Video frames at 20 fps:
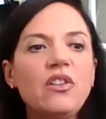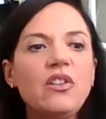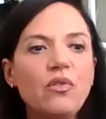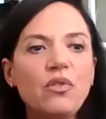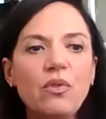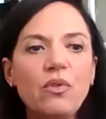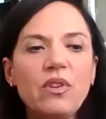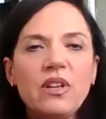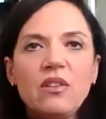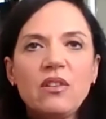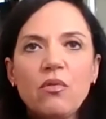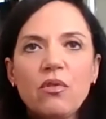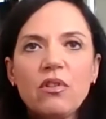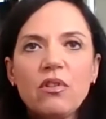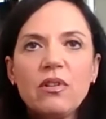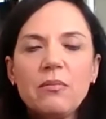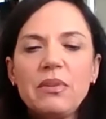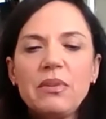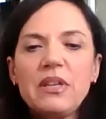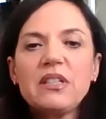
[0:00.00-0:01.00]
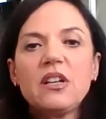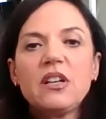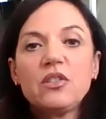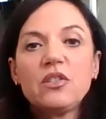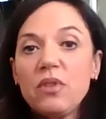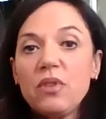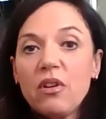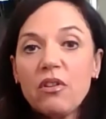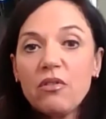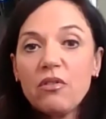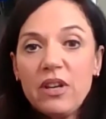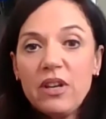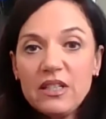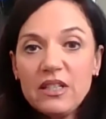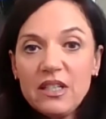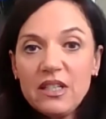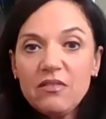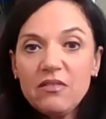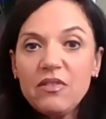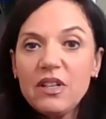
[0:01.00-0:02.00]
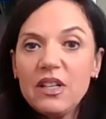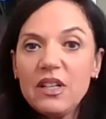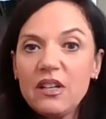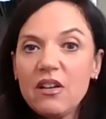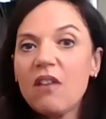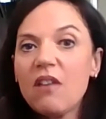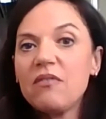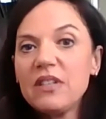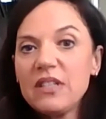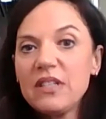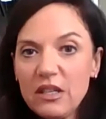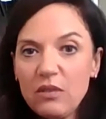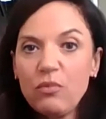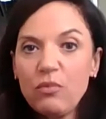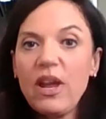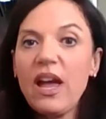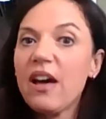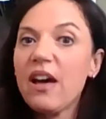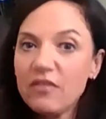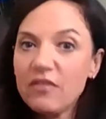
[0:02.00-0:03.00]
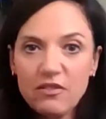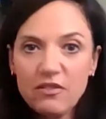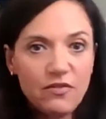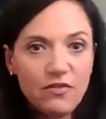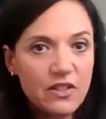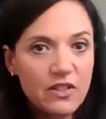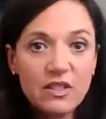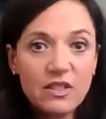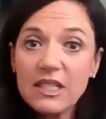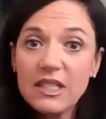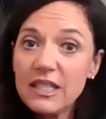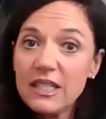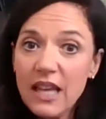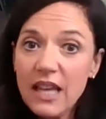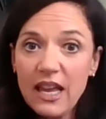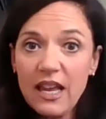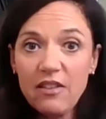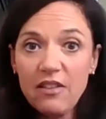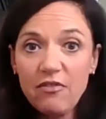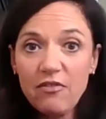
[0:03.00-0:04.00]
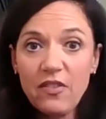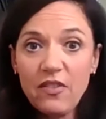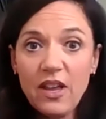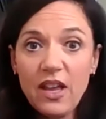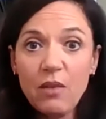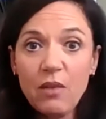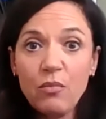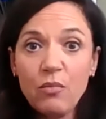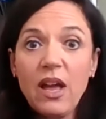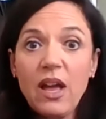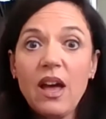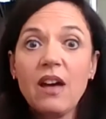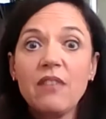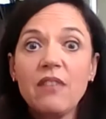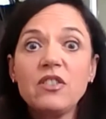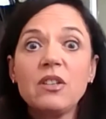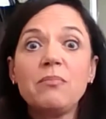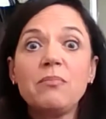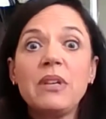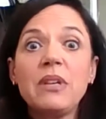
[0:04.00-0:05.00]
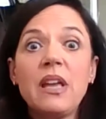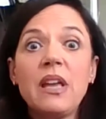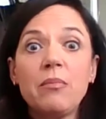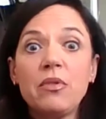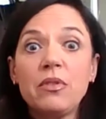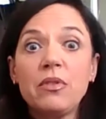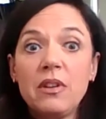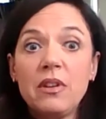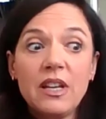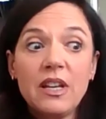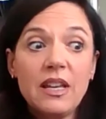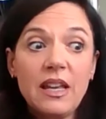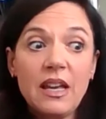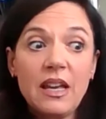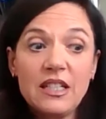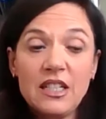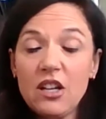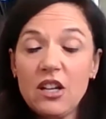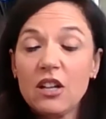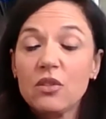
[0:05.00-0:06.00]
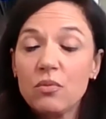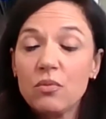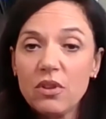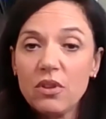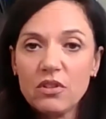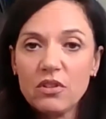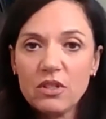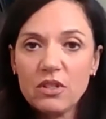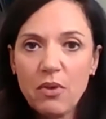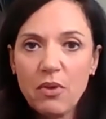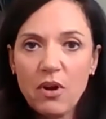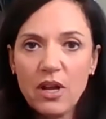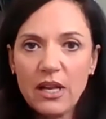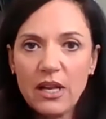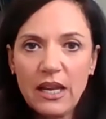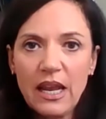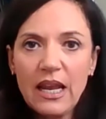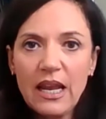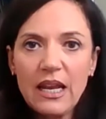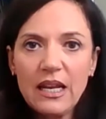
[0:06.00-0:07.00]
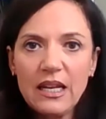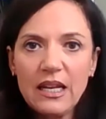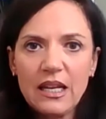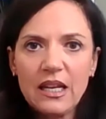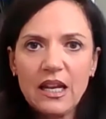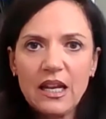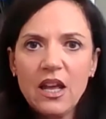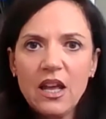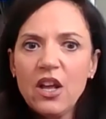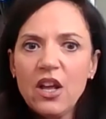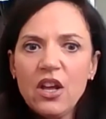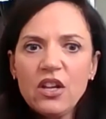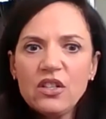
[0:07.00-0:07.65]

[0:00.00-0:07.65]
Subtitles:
in order to be in touch with our creativity, obviously we have to feel safe and we have to be able to get in touch with our spontaneity.